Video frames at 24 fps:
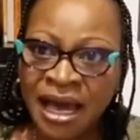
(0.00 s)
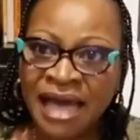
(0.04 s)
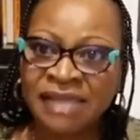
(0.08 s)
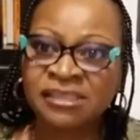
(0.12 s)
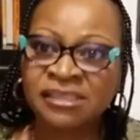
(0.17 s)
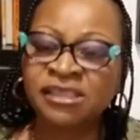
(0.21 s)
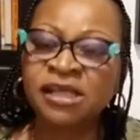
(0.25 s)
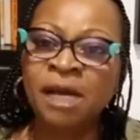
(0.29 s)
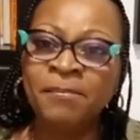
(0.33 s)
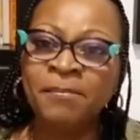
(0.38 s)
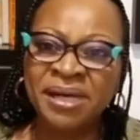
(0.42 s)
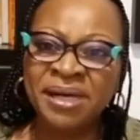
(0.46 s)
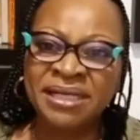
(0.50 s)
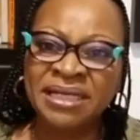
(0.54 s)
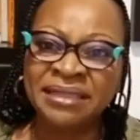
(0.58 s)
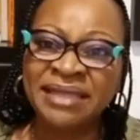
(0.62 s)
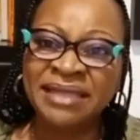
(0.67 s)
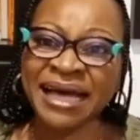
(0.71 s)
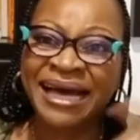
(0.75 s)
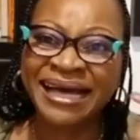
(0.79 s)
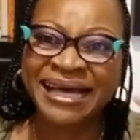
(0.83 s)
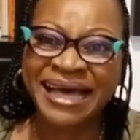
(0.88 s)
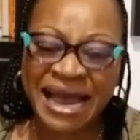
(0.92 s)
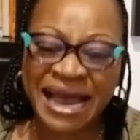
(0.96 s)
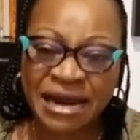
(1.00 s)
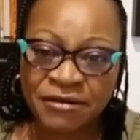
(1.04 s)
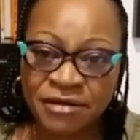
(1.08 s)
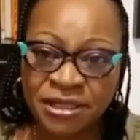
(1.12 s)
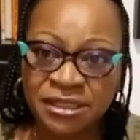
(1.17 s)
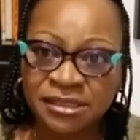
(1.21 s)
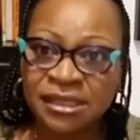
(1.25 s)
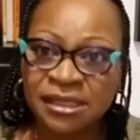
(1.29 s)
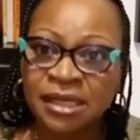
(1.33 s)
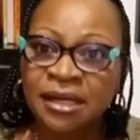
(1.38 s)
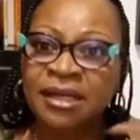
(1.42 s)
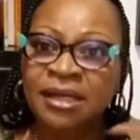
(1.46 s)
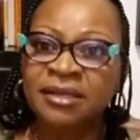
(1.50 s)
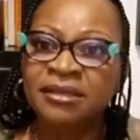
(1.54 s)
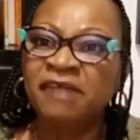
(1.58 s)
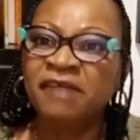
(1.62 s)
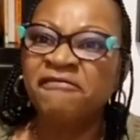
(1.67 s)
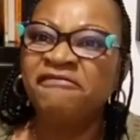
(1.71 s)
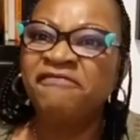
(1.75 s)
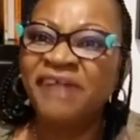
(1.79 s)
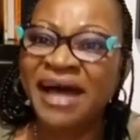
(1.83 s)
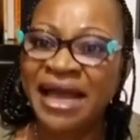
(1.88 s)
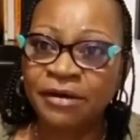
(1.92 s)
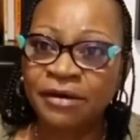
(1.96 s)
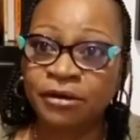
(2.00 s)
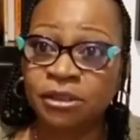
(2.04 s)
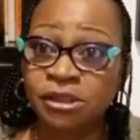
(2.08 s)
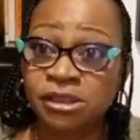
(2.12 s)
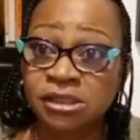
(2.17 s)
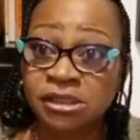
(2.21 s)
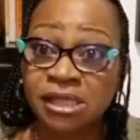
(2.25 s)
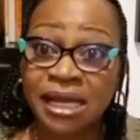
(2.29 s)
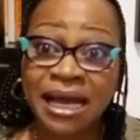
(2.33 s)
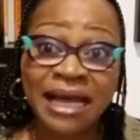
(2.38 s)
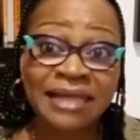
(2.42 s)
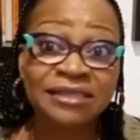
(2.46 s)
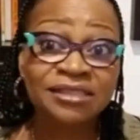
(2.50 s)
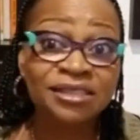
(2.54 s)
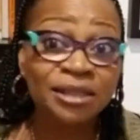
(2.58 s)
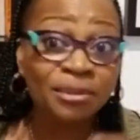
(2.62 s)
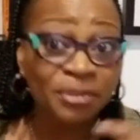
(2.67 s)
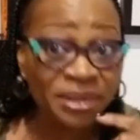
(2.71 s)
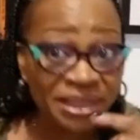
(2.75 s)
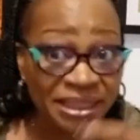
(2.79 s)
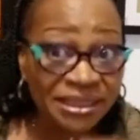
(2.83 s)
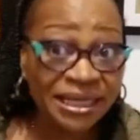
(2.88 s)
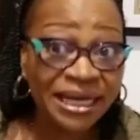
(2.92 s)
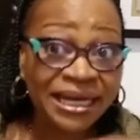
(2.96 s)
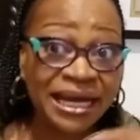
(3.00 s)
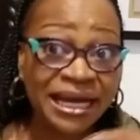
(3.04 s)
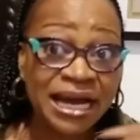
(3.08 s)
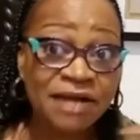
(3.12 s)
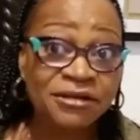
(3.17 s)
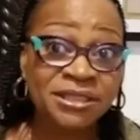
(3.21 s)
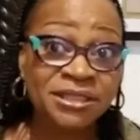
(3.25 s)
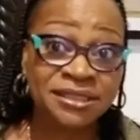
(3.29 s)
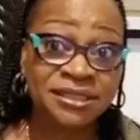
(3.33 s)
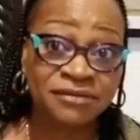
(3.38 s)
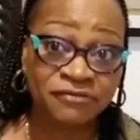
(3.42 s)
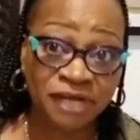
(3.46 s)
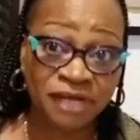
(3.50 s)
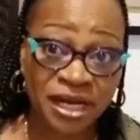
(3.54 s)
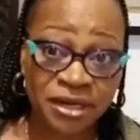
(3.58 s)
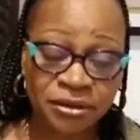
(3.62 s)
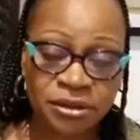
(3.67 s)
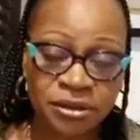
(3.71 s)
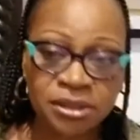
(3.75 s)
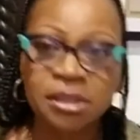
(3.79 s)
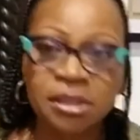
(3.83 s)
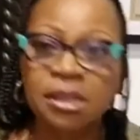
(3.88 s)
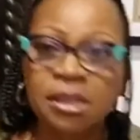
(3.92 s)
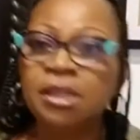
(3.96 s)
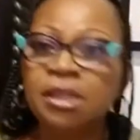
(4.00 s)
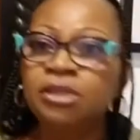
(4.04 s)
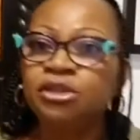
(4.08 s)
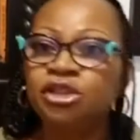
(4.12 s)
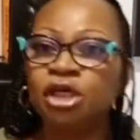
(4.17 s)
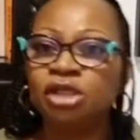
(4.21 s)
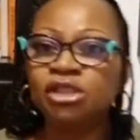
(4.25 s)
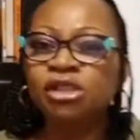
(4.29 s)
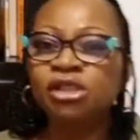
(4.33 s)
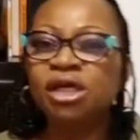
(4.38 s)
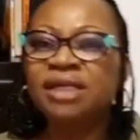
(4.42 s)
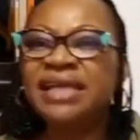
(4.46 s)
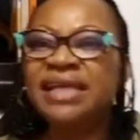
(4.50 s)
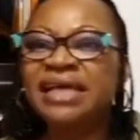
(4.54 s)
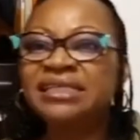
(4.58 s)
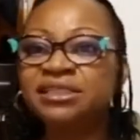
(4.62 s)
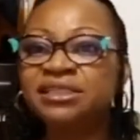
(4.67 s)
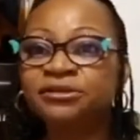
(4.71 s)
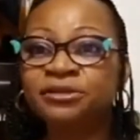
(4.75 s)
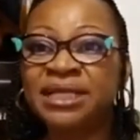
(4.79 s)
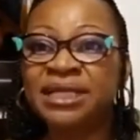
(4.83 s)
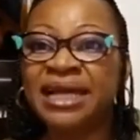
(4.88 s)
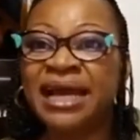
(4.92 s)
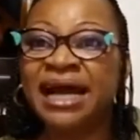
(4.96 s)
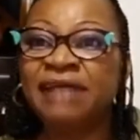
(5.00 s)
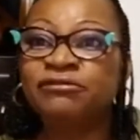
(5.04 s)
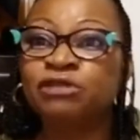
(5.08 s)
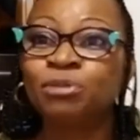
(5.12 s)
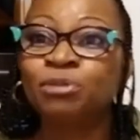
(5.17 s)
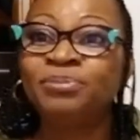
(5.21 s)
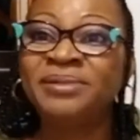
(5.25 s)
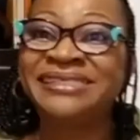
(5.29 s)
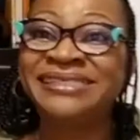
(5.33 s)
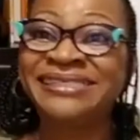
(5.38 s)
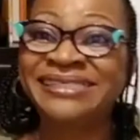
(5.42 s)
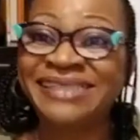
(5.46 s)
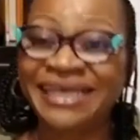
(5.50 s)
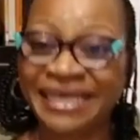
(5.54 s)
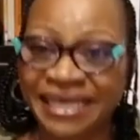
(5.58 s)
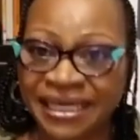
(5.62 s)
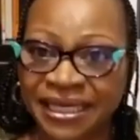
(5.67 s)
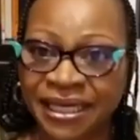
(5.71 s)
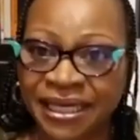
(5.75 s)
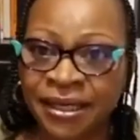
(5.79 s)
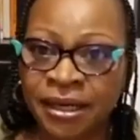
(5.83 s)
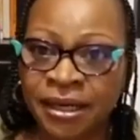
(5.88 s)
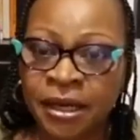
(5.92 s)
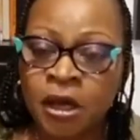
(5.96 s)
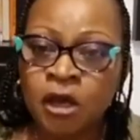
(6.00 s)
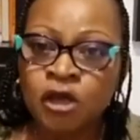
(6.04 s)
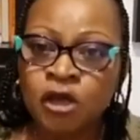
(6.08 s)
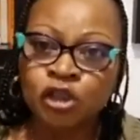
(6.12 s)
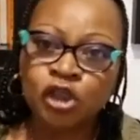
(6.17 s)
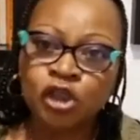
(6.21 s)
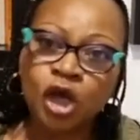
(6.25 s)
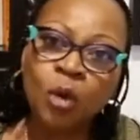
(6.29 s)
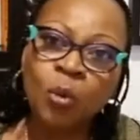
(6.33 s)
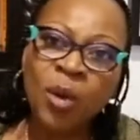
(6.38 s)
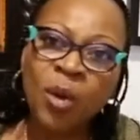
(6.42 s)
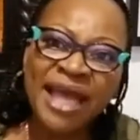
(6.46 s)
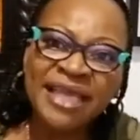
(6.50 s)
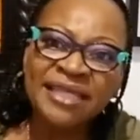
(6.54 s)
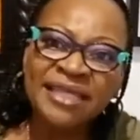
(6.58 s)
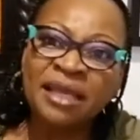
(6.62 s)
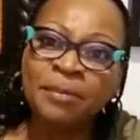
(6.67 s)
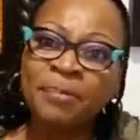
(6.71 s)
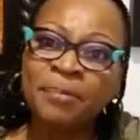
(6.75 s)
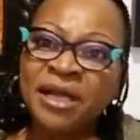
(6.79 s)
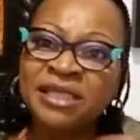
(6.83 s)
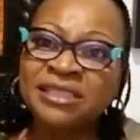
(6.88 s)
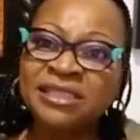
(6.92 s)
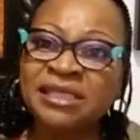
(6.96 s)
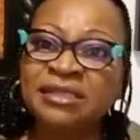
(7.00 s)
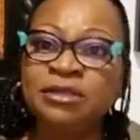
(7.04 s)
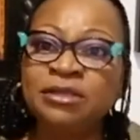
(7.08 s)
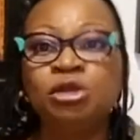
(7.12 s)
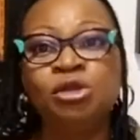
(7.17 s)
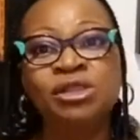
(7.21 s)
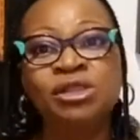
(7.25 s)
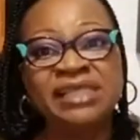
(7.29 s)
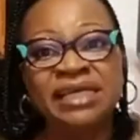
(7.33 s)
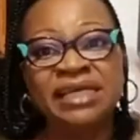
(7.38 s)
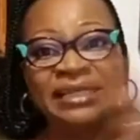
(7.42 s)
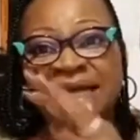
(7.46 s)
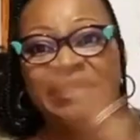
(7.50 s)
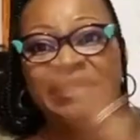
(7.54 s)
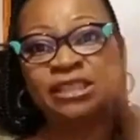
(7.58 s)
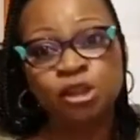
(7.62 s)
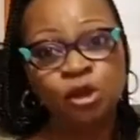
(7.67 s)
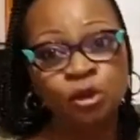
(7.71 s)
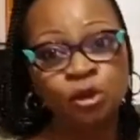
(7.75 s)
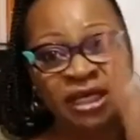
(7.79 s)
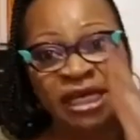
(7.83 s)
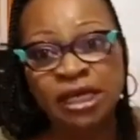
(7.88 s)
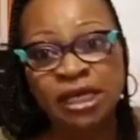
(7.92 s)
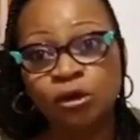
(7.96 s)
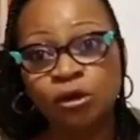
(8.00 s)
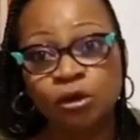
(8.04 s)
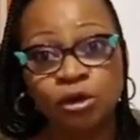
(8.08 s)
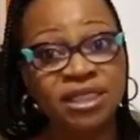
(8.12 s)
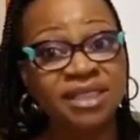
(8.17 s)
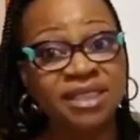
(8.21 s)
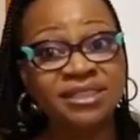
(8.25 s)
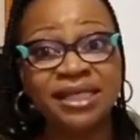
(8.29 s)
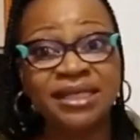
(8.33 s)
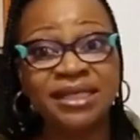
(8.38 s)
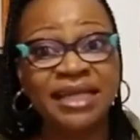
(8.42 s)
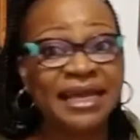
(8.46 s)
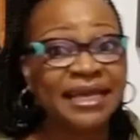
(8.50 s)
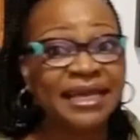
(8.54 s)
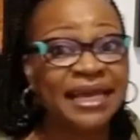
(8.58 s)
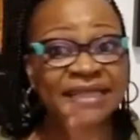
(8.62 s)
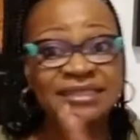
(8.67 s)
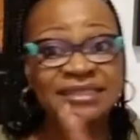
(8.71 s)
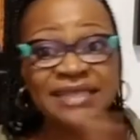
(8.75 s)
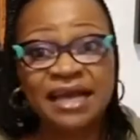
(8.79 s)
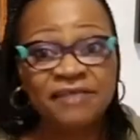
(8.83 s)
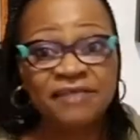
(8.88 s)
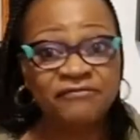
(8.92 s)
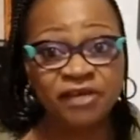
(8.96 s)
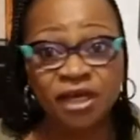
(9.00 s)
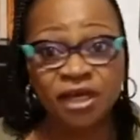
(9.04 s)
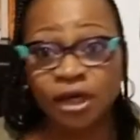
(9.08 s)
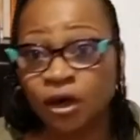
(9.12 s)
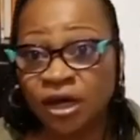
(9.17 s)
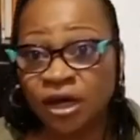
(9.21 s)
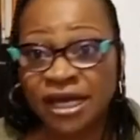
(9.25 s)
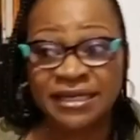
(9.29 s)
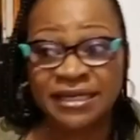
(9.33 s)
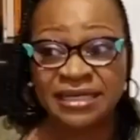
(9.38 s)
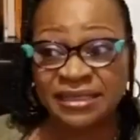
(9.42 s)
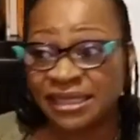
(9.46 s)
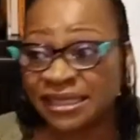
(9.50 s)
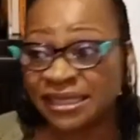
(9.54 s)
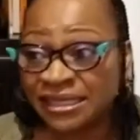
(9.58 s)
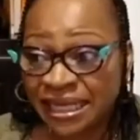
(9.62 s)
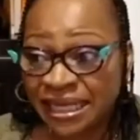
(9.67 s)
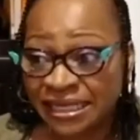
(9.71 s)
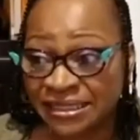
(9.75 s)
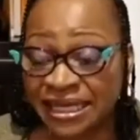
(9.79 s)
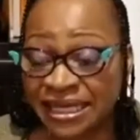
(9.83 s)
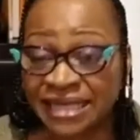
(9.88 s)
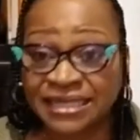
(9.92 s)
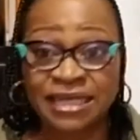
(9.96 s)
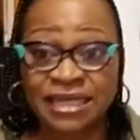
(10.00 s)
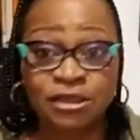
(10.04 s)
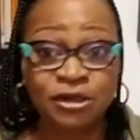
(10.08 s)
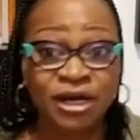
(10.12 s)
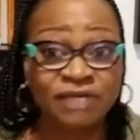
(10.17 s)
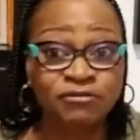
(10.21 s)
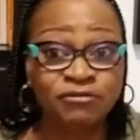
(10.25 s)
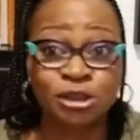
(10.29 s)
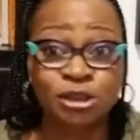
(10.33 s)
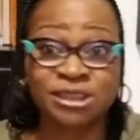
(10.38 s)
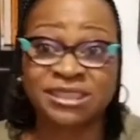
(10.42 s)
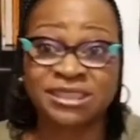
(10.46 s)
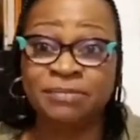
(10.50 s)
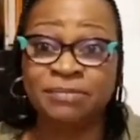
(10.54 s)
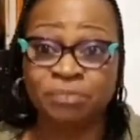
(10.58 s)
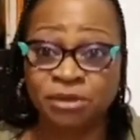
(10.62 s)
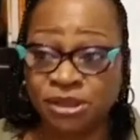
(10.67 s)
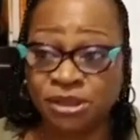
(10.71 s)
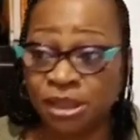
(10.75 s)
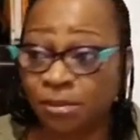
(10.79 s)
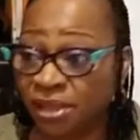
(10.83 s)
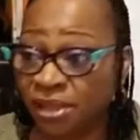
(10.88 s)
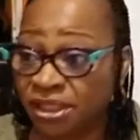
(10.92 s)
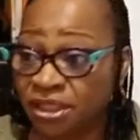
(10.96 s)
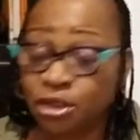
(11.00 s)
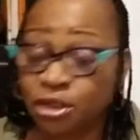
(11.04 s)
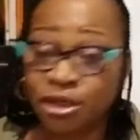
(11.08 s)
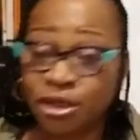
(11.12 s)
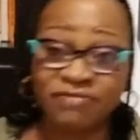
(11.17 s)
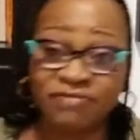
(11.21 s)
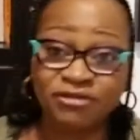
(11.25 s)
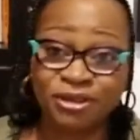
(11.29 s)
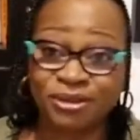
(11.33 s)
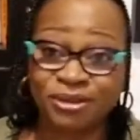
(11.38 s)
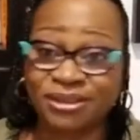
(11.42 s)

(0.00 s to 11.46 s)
somebody that carries the virus, and somebody that carries the virus does not necessarily have to be sick. So when the person you see that's looking good, it's not like HIV or anything like that, that you have to sleep with somebody, you have to,